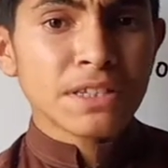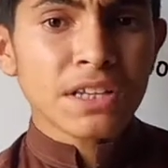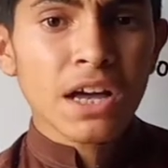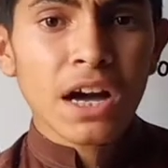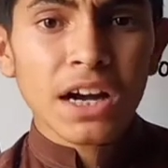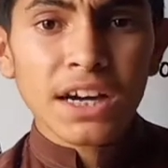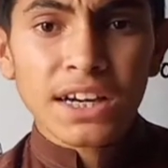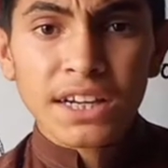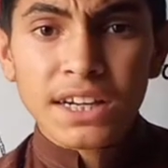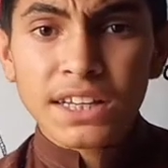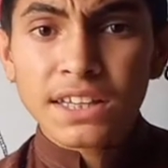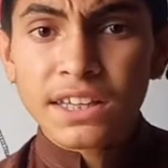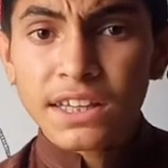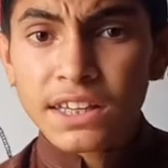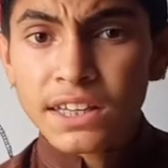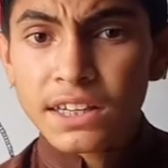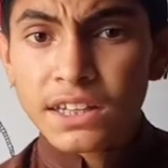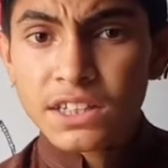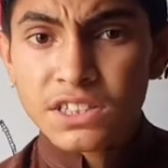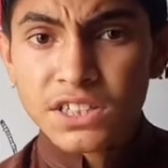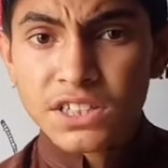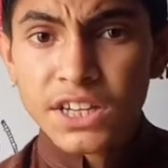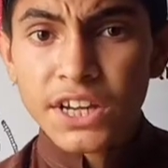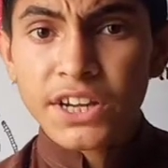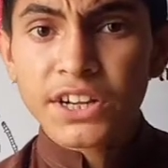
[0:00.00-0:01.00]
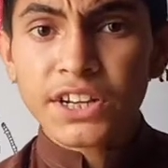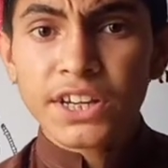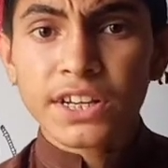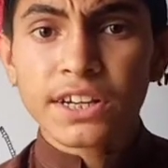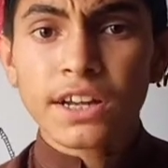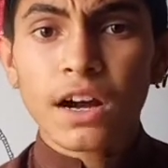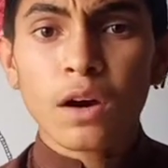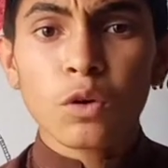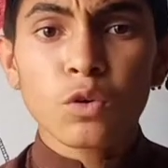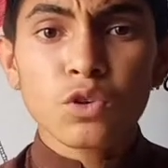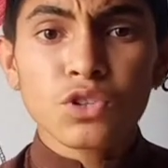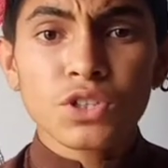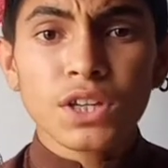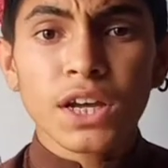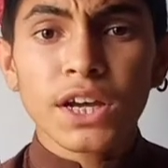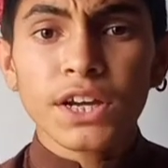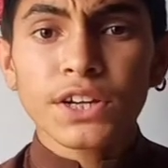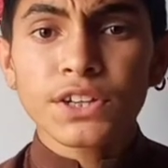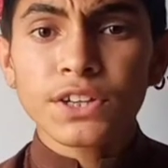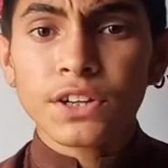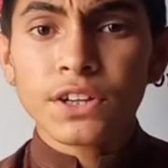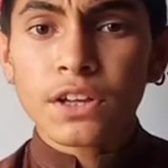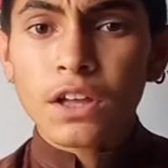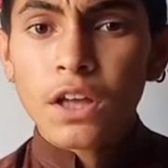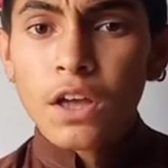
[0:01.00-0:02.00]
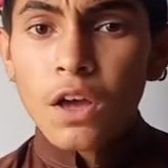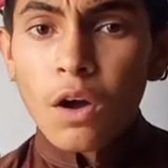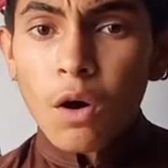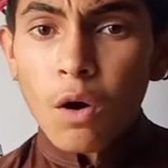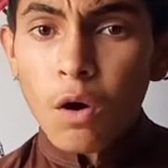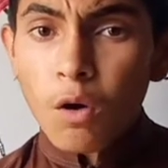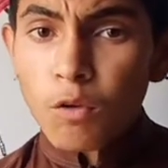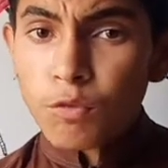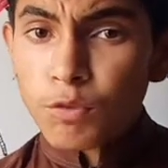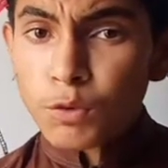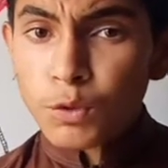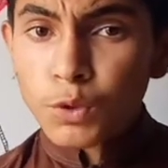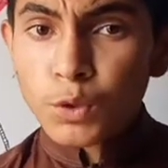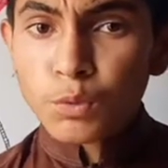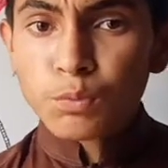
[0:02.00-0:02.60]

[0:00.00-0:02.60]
occurring inside and outside of our